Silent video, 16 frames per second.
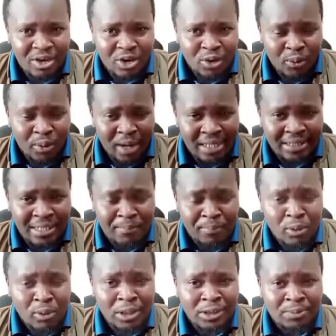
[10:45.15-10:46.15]
We are some
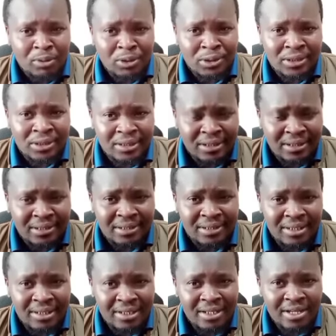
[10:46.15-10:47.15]
police
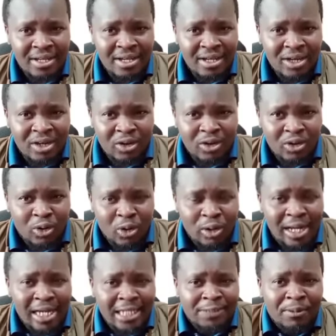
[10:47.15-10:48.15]
bosses,
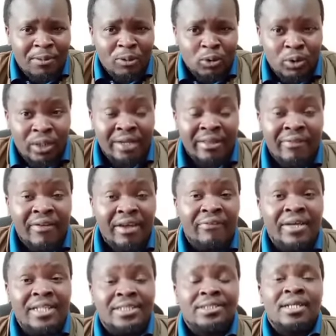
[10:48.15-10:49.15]
collects people together, then
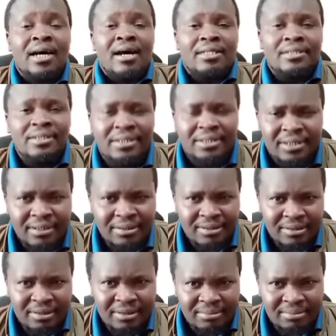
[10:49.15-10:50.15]
they start
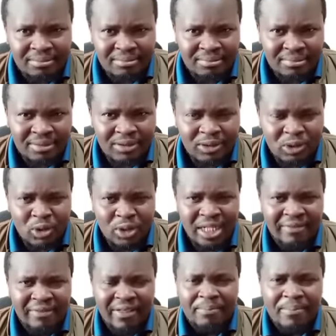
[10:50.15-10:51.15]

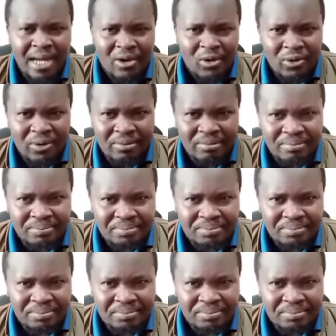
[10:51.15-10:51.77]
talking them down.